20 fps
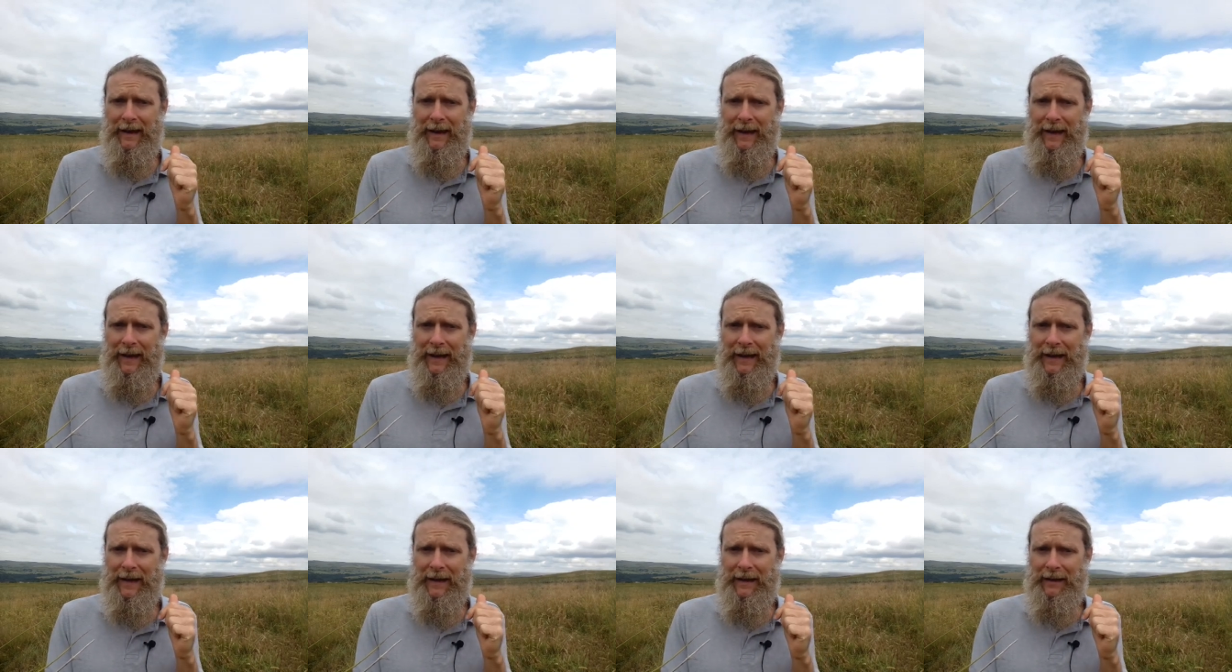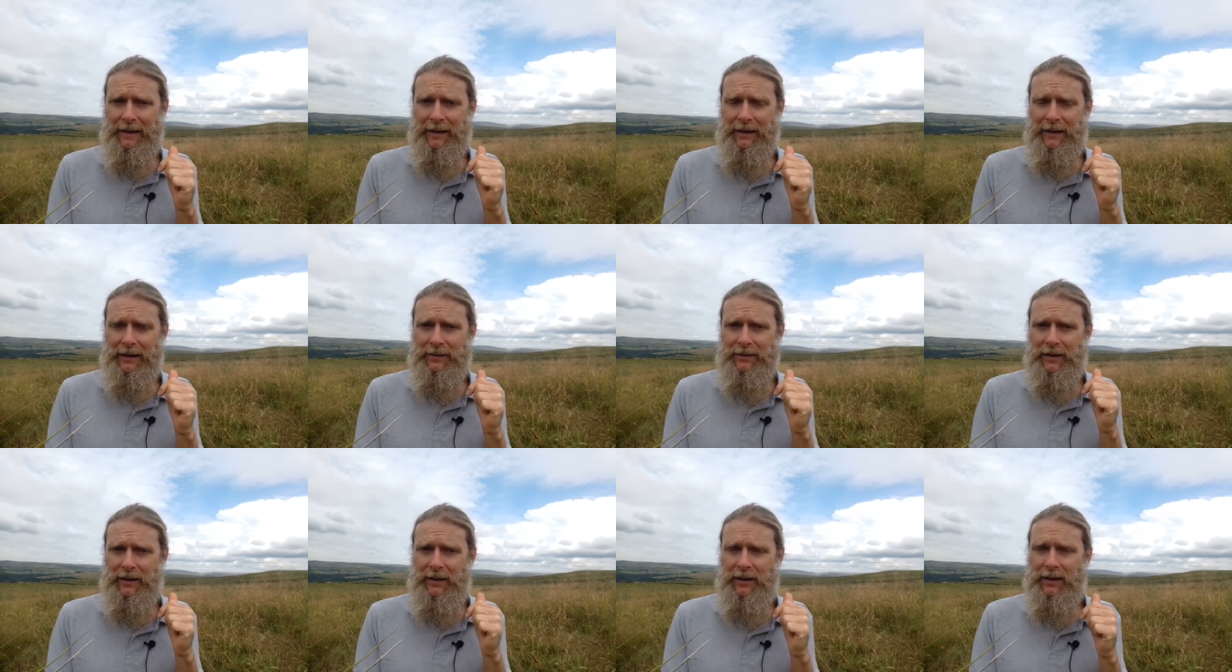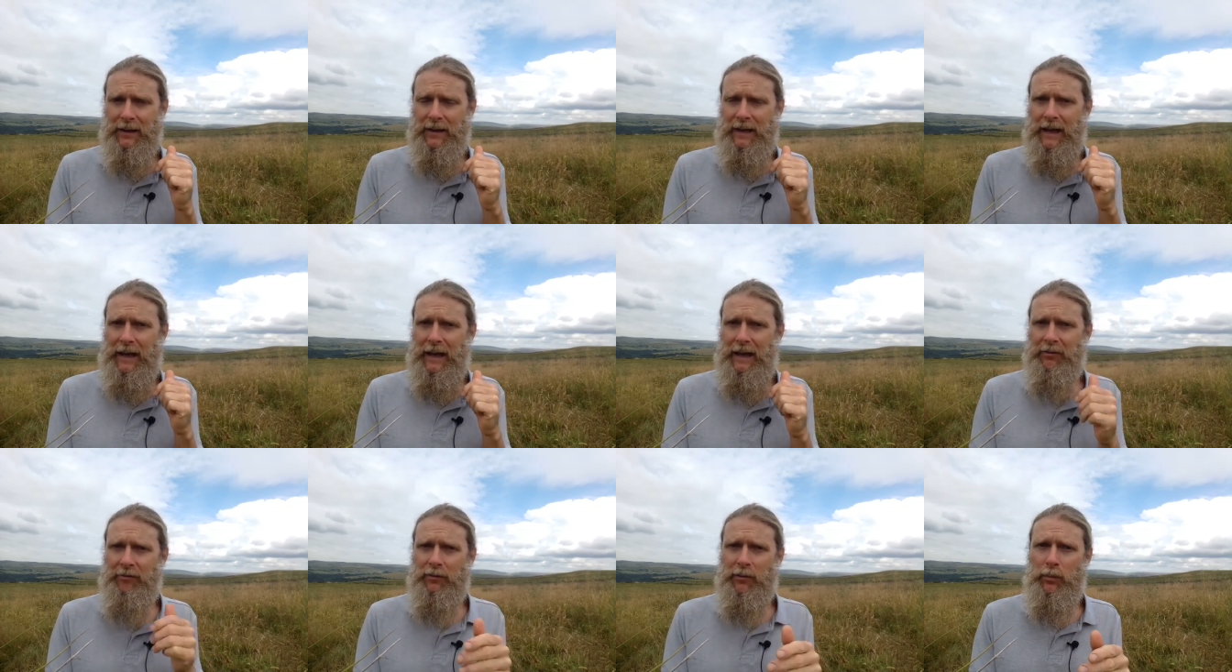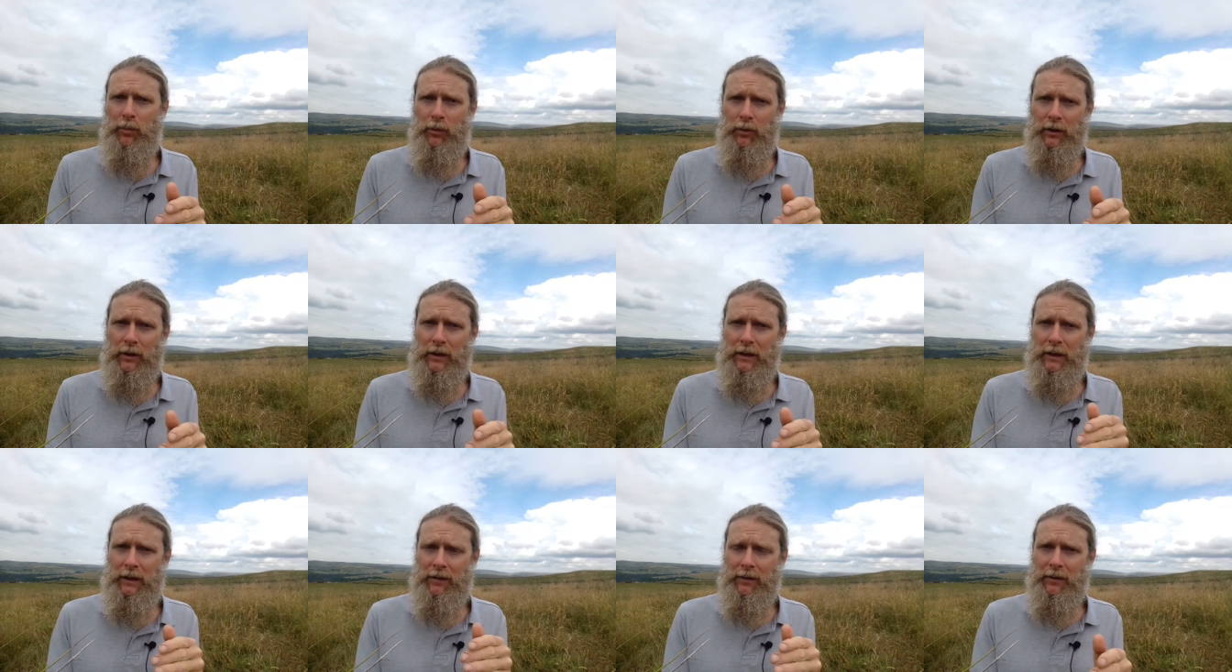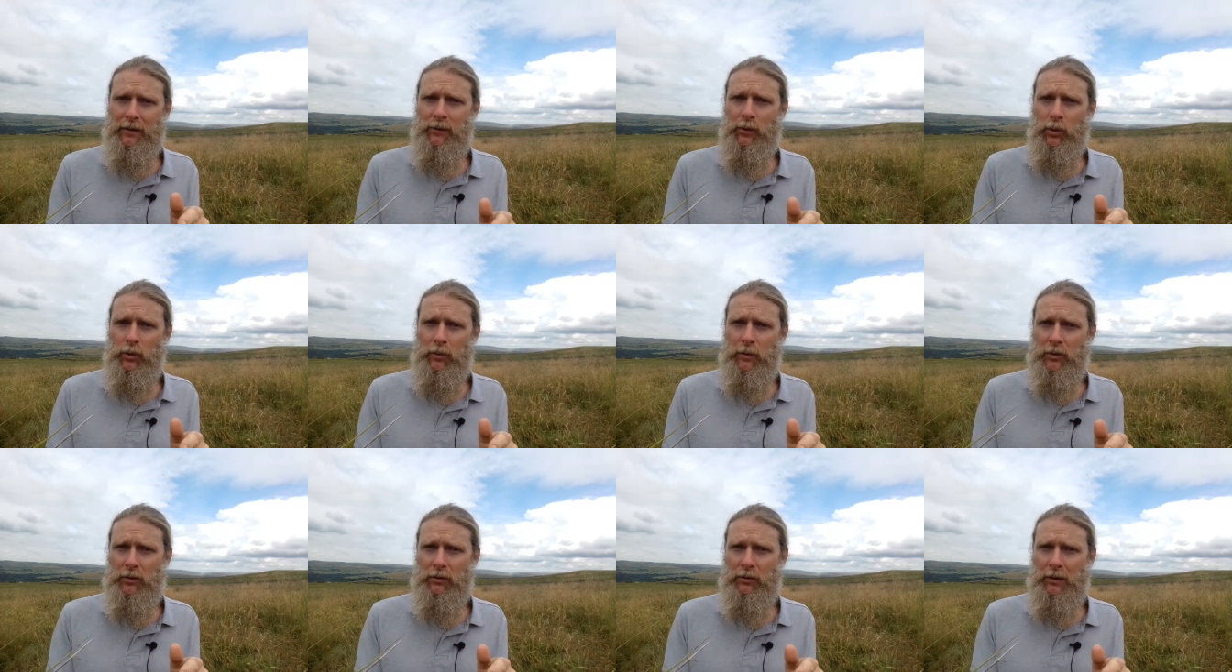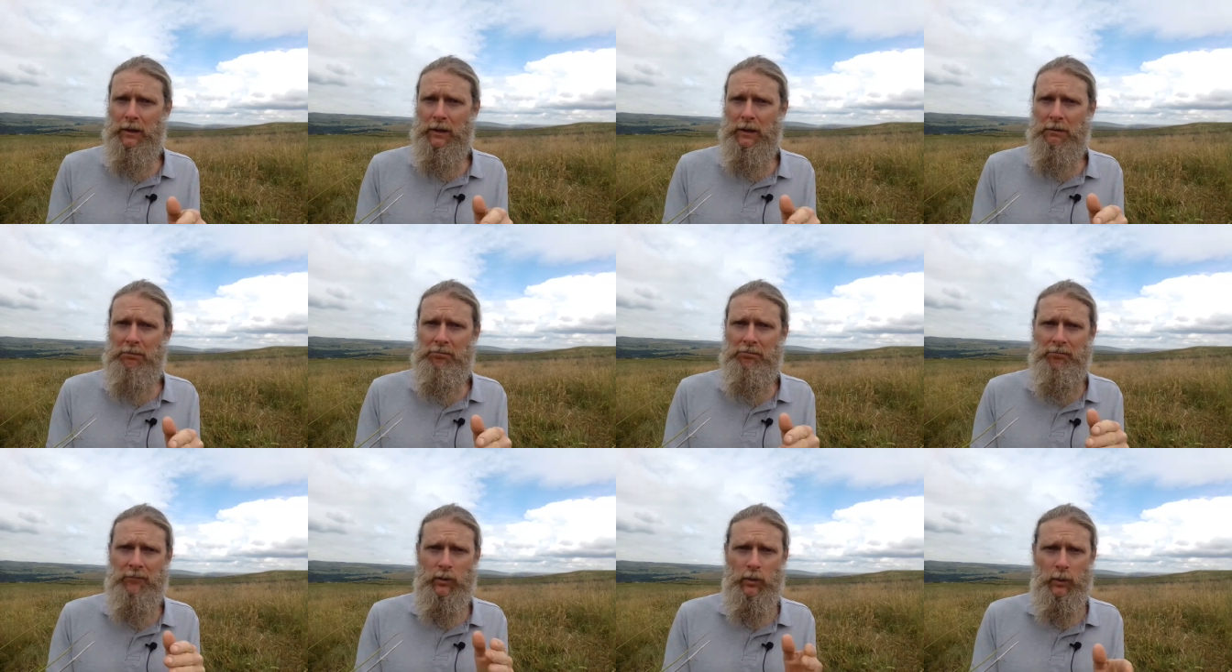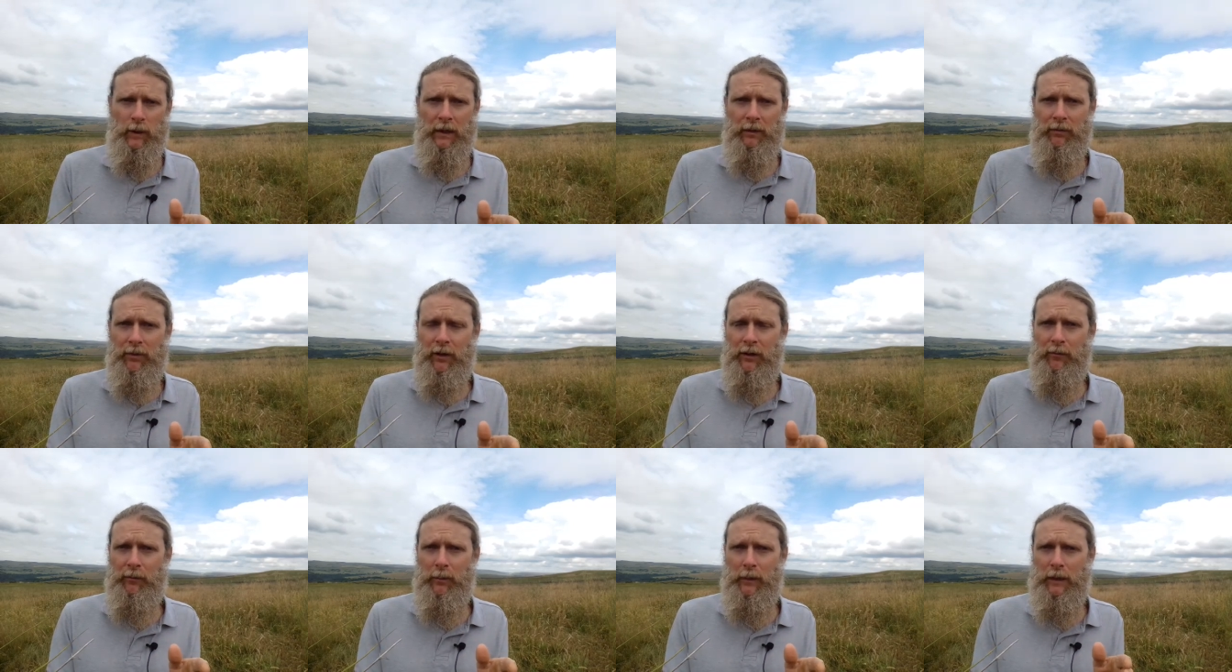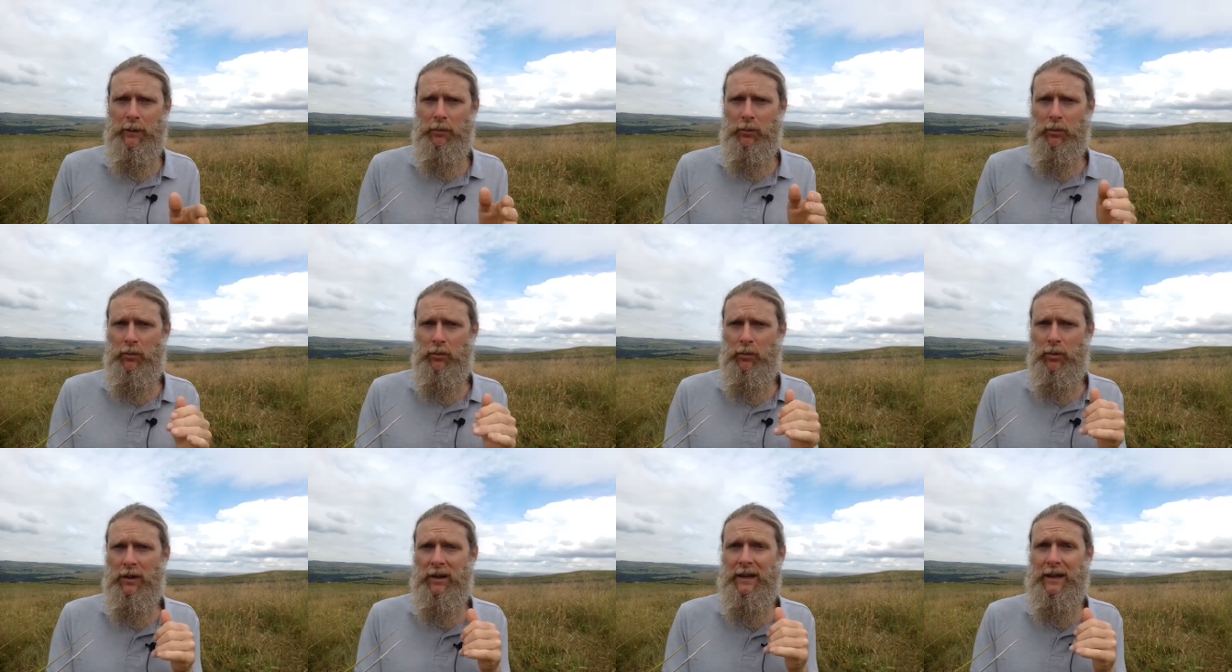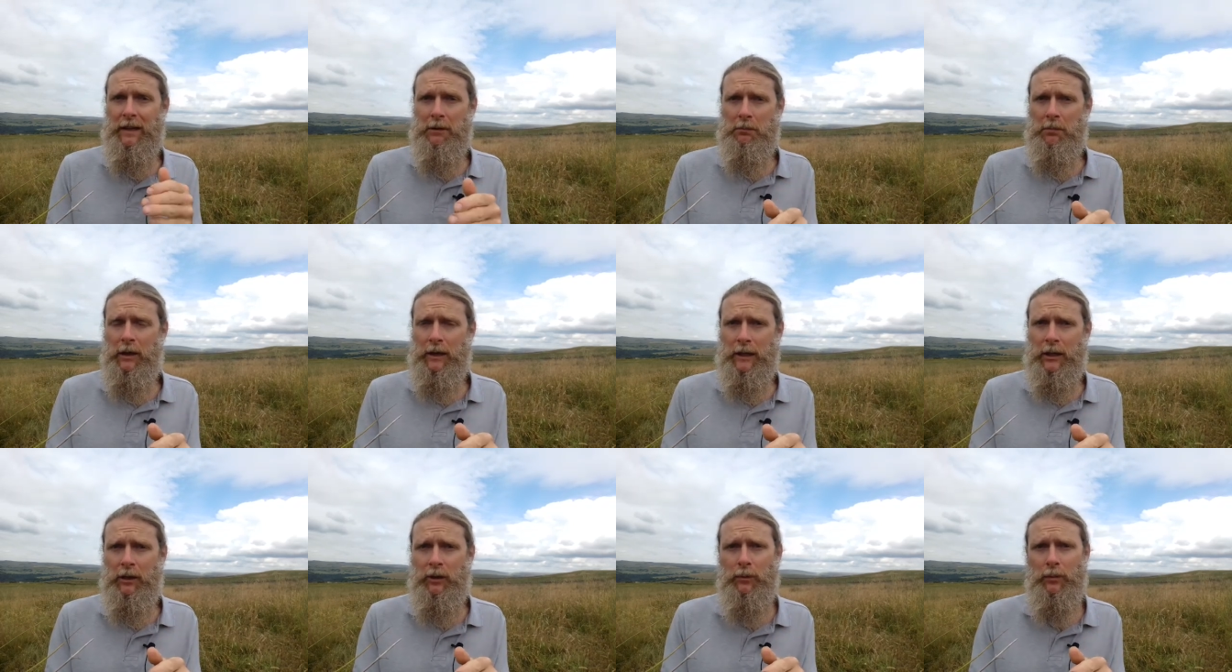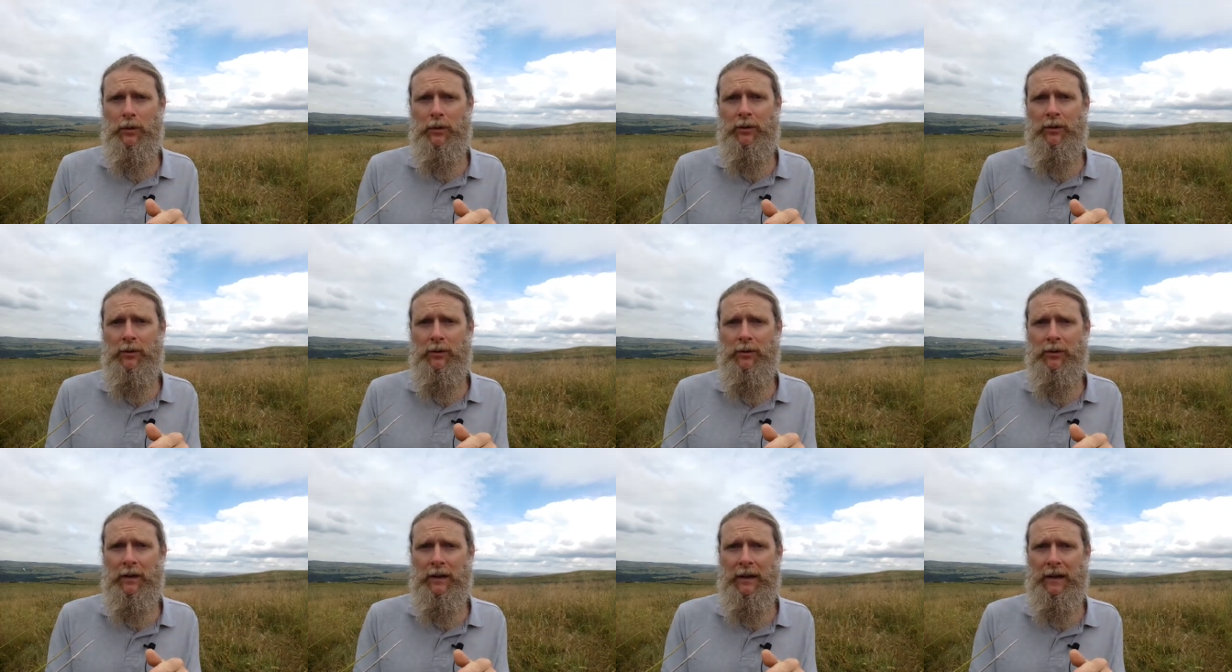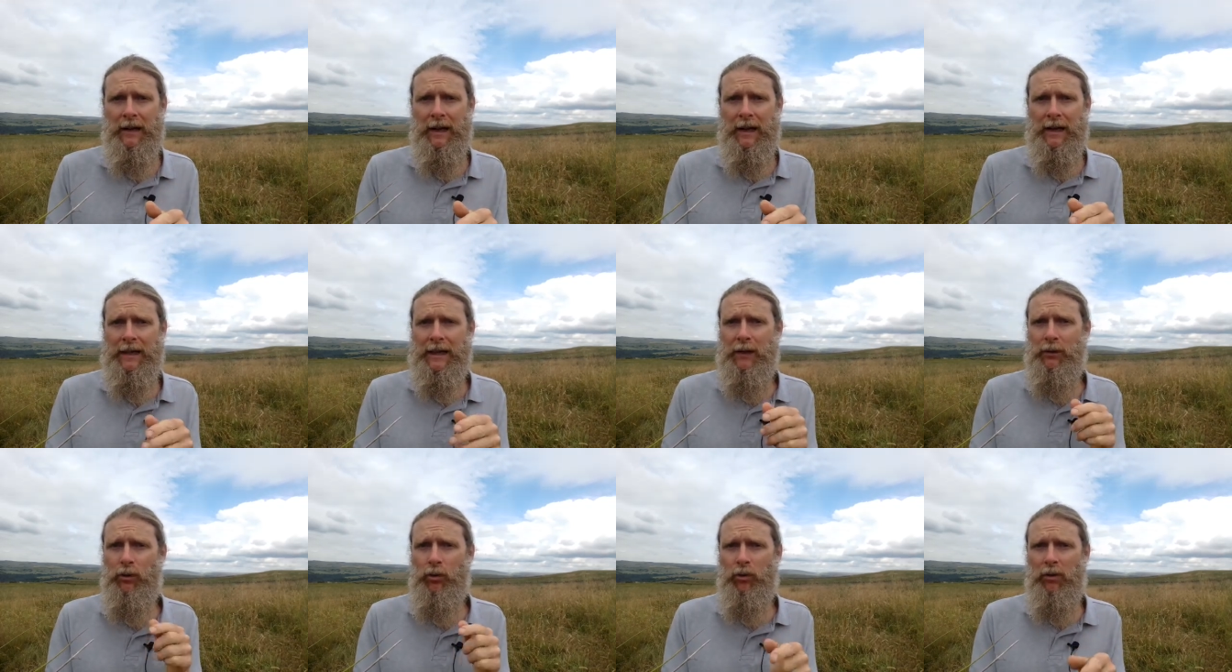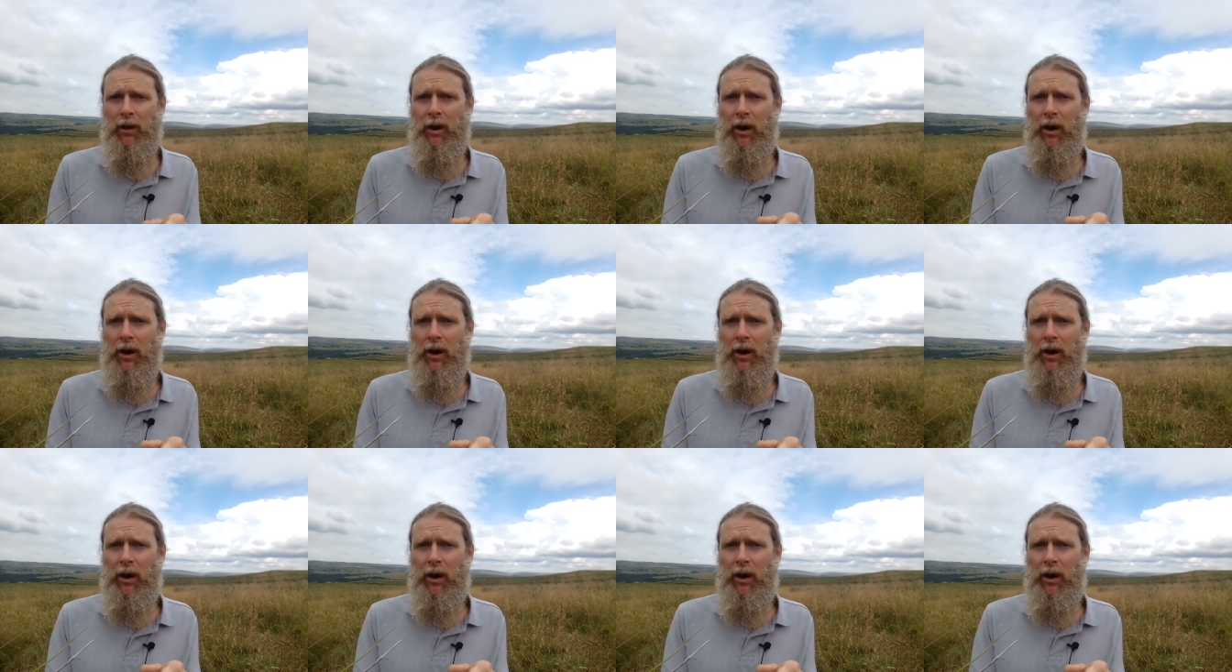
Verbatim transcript: And suddenly everybody in the dormitory, 25 people, were in my cubicle. And they were all